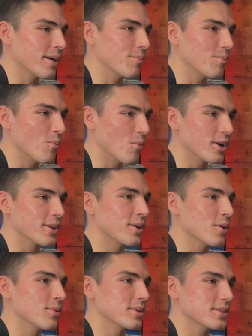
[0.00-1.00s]
want to know
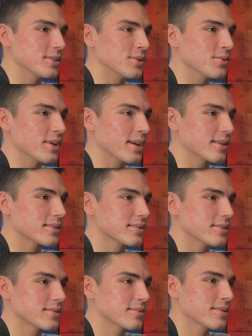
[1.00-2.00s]
what to do next.
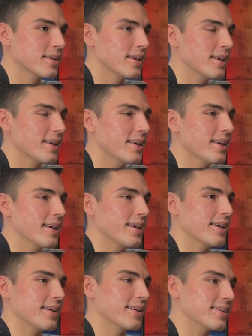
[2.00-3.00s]

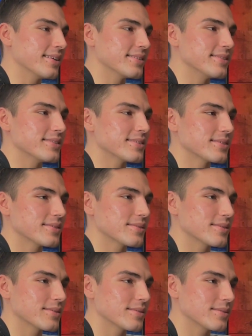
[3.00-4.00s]
And
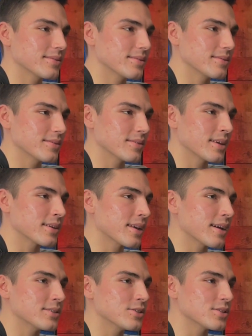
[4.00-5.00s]
then
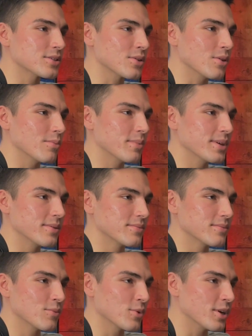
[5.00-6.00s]
God just told me,
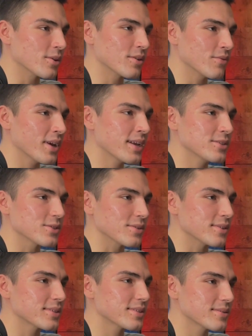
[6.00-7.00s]
well, you're an
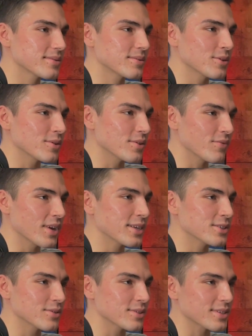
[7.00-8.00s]
evangelist. You're an
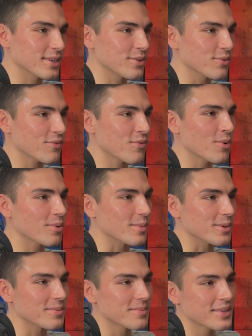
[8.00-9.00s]
evangelist and a reformer.
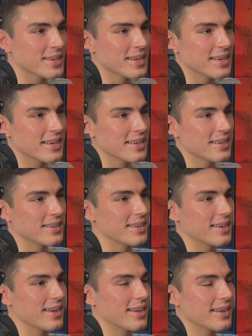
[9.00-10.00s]

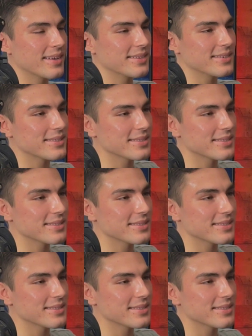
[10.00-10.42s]
And